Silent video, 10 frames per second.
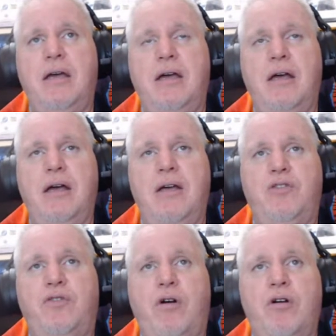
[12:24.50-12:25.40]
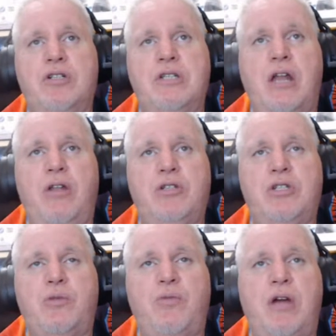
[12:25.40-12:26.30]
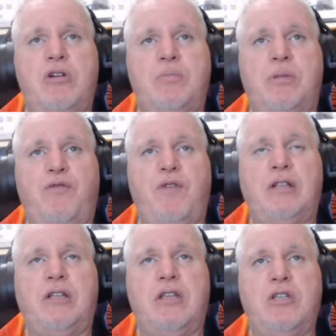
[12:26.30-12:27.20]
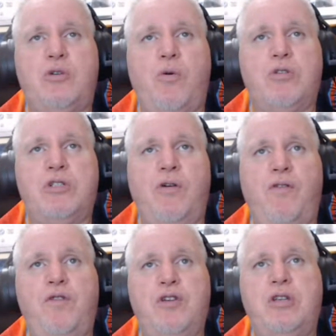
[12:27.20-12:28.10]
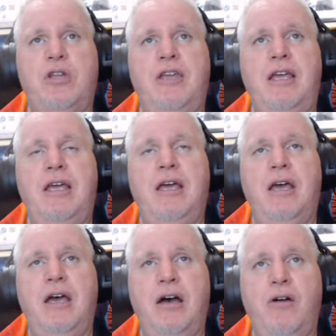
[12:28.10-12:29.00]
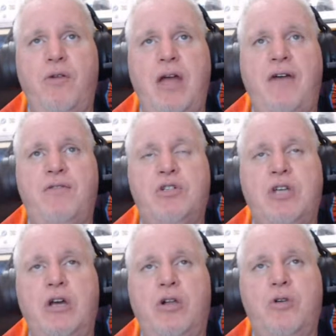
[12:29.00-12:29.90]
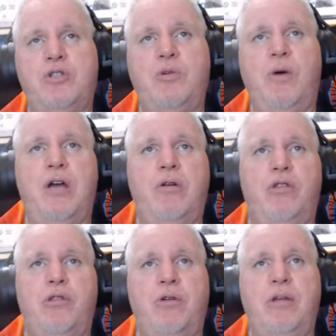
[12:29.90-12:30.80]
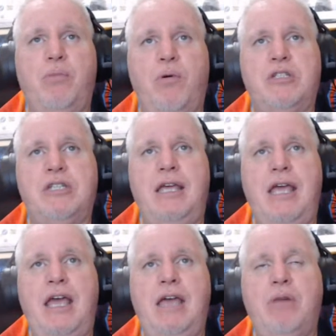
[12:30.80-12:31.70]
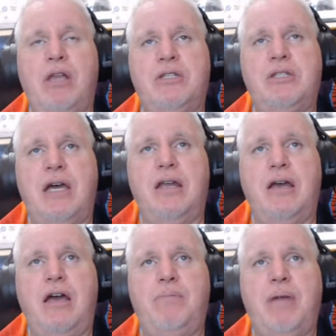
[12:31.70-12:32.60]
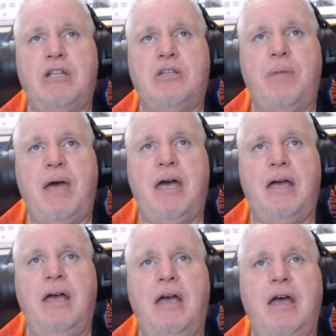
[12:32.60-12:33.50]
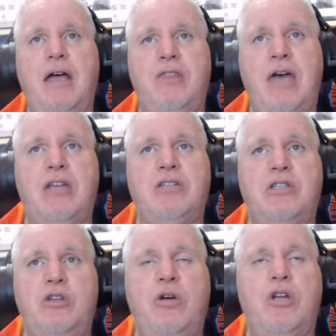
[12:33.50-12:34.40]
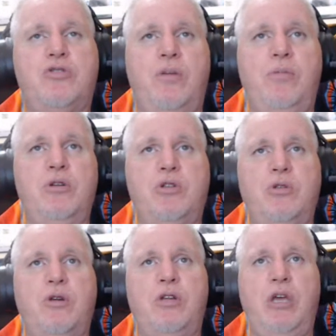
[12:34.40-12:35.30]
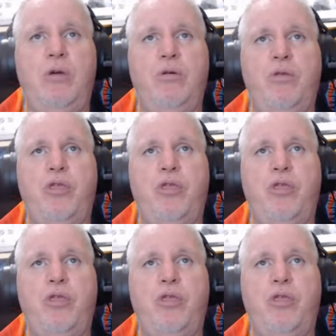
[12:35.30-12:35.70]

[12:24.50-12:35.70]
As far as not only just the records, but the fact that they score so efficiently, averaging close to 130 points a game on the second night of back-to-back. That is, you can attribute to their youth